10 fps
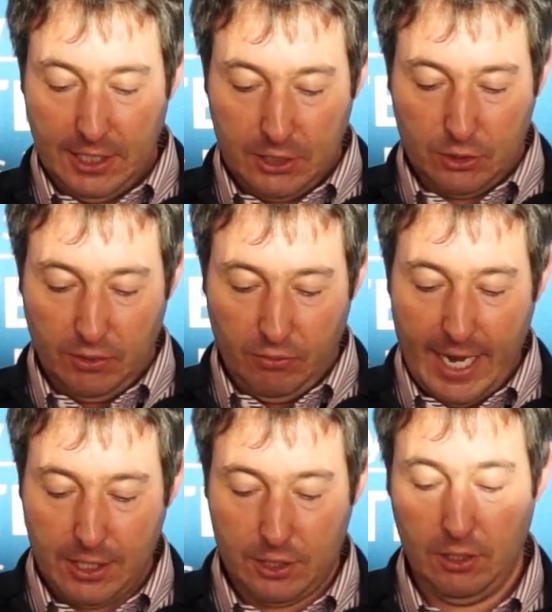seeks to
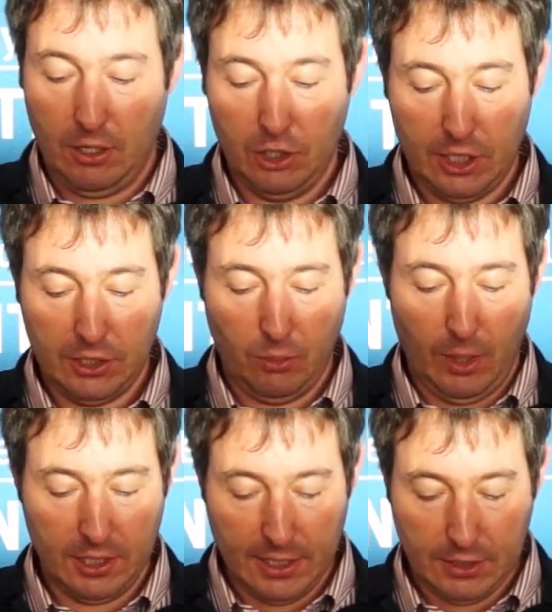reflect on just
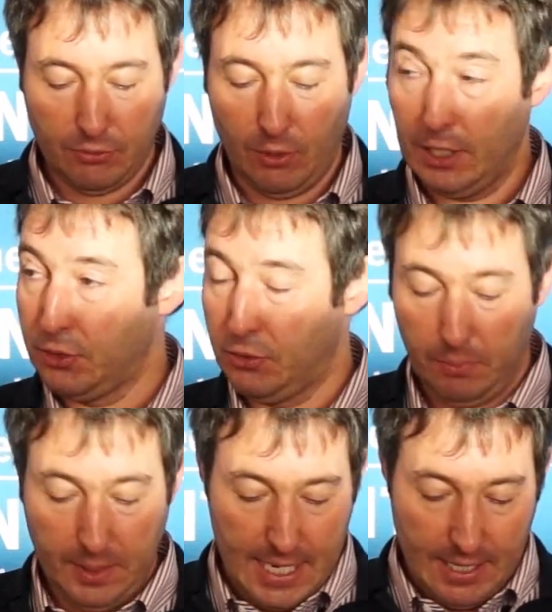what it is for us to
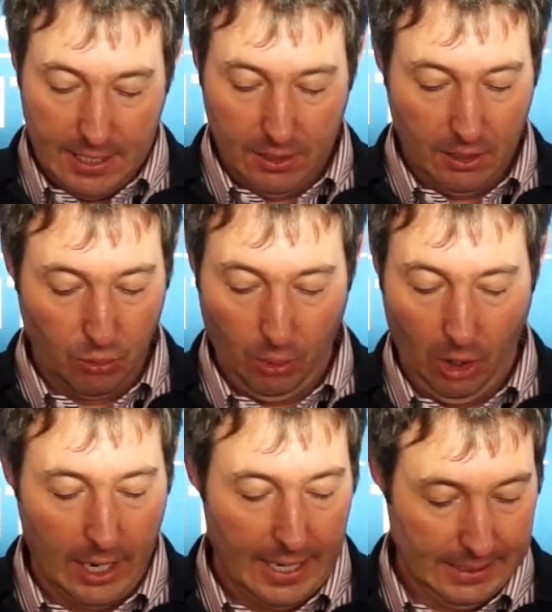be in the
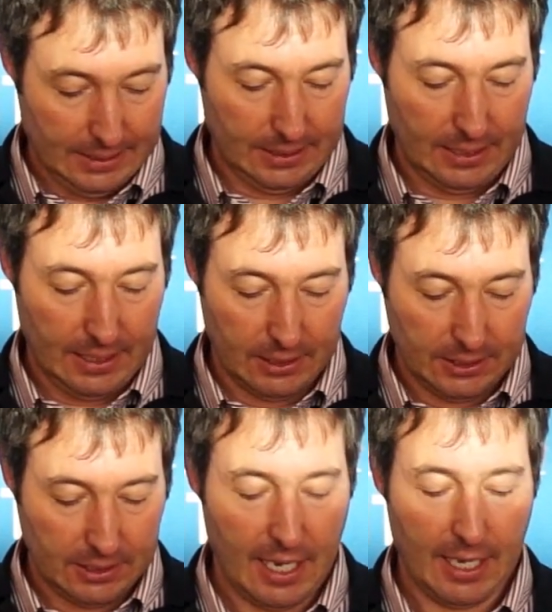world, and
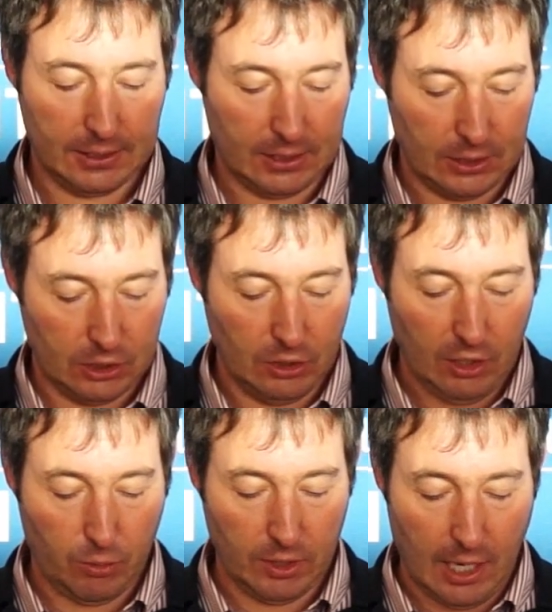this task is
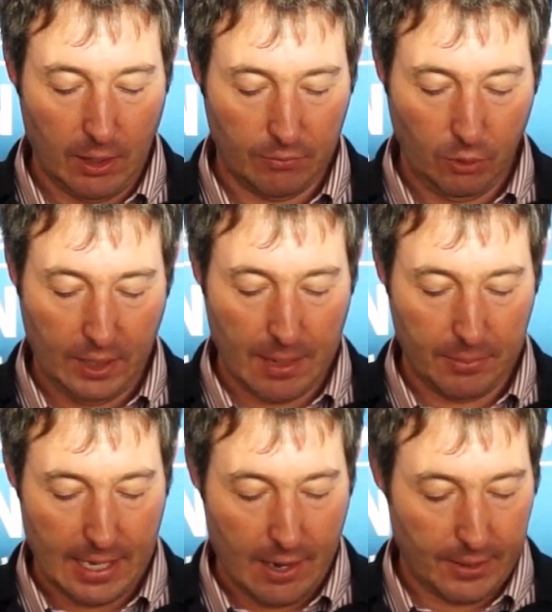not what our
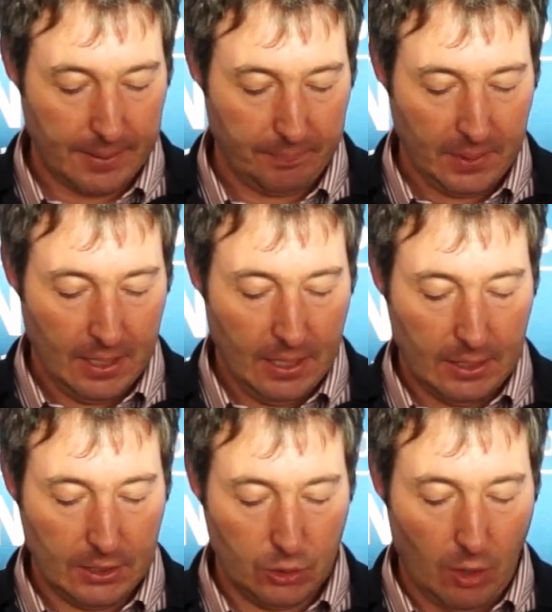vocabulary
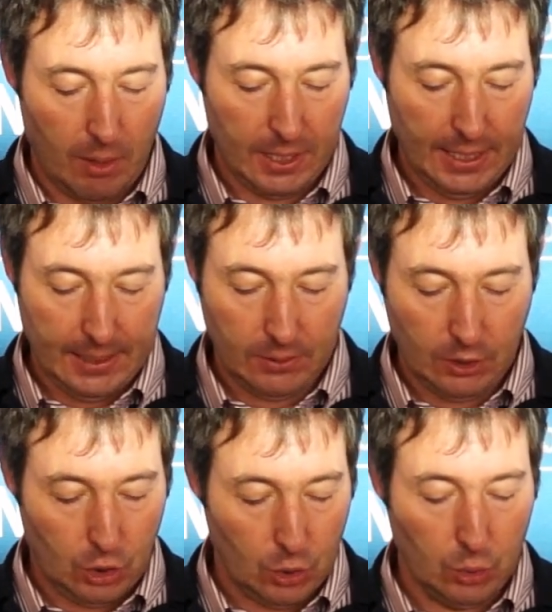is normally
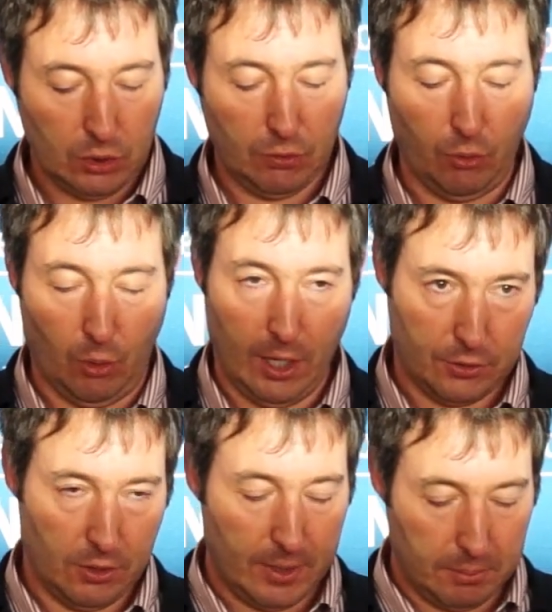used for.
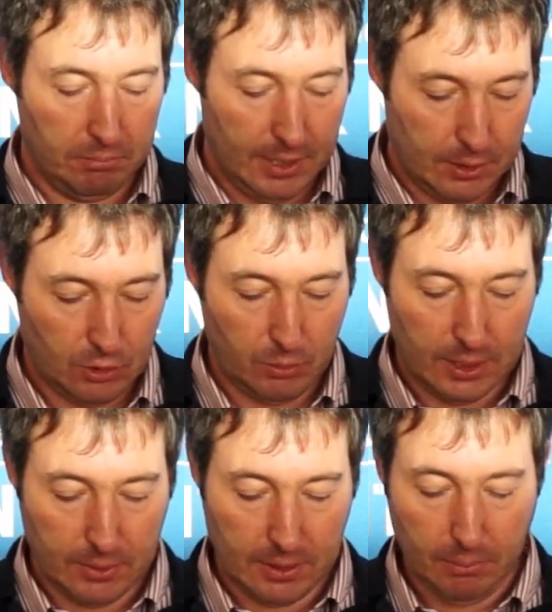So one needs to
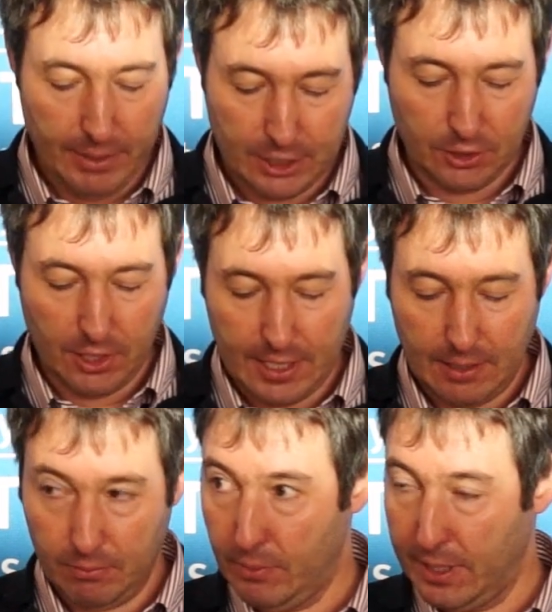be a bit patient
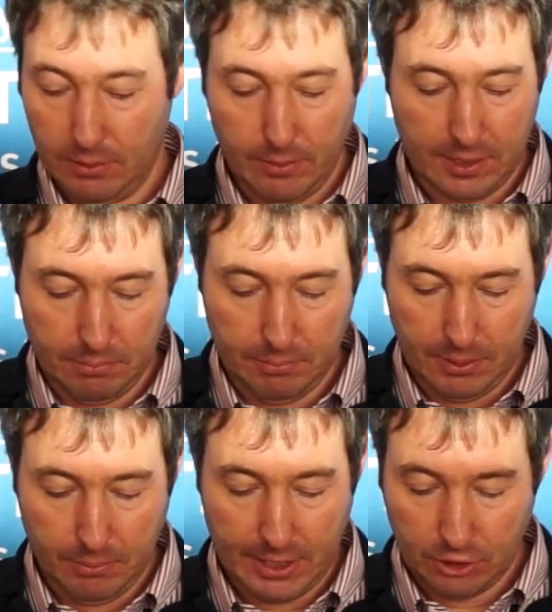there, quite a
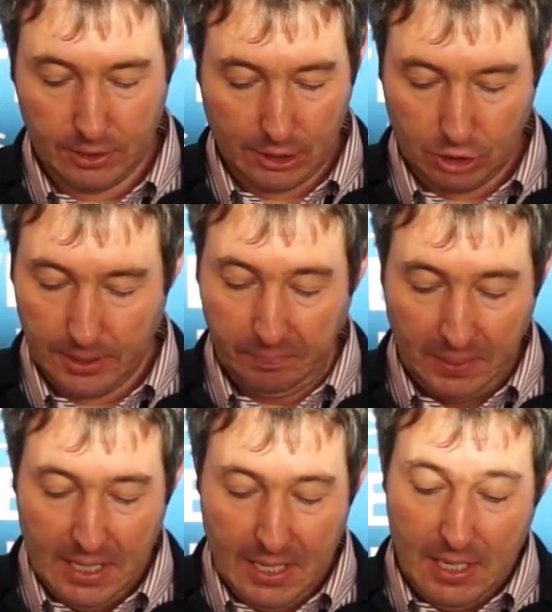bit patient actually.
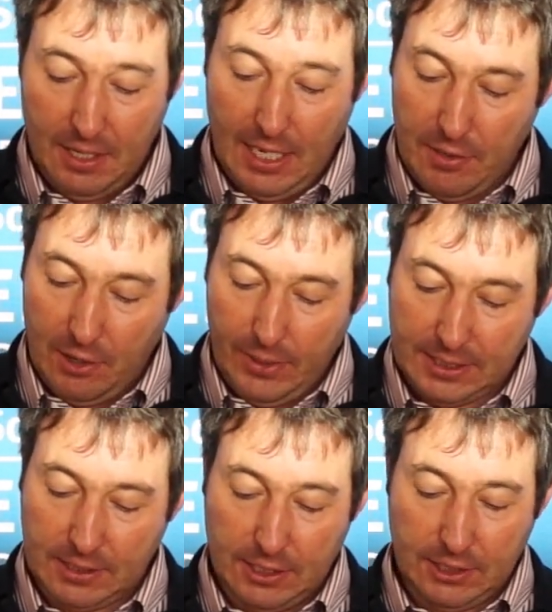The other
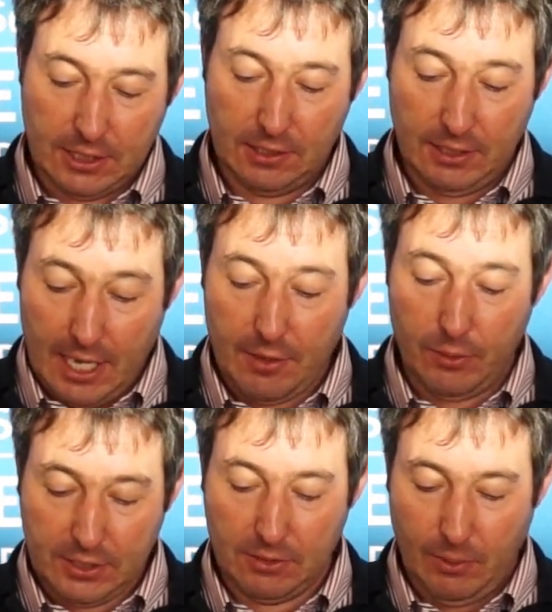reason is this, and the other
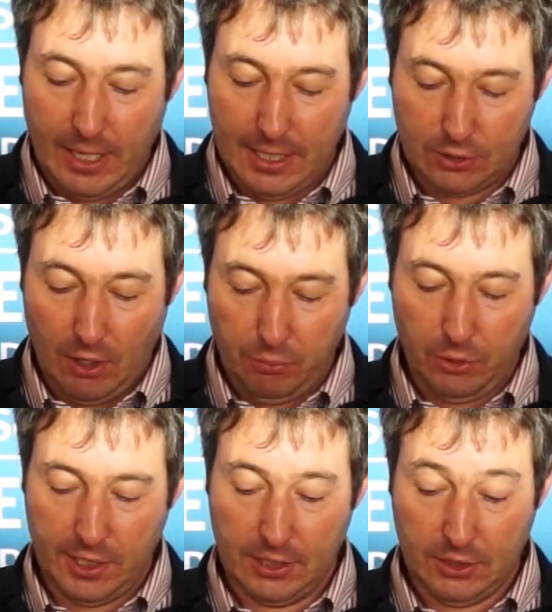reason why he is
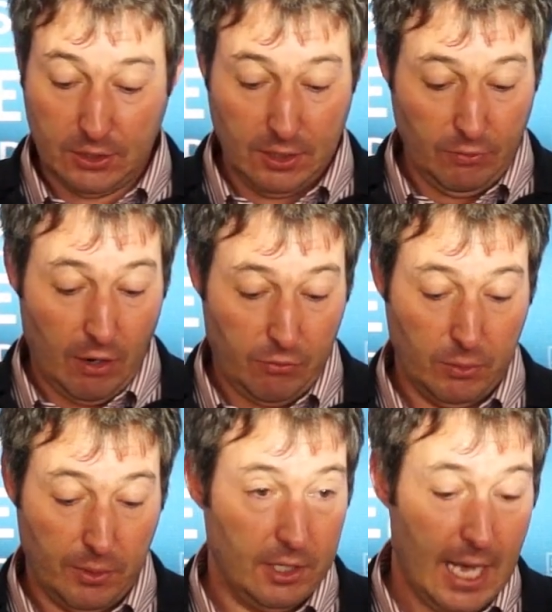off-putting is his
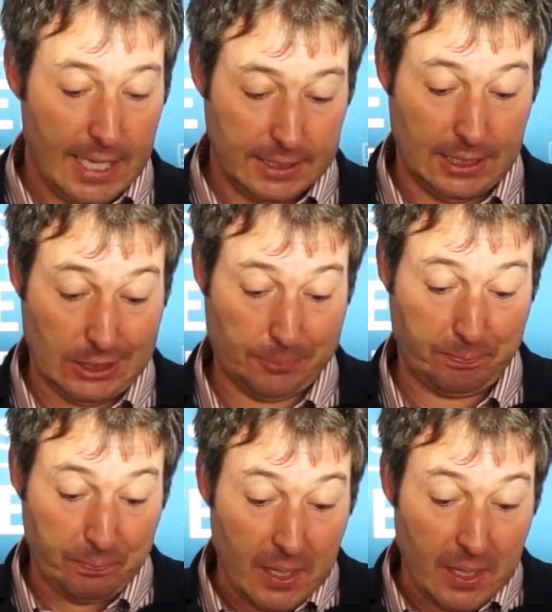involvement with the Nazis.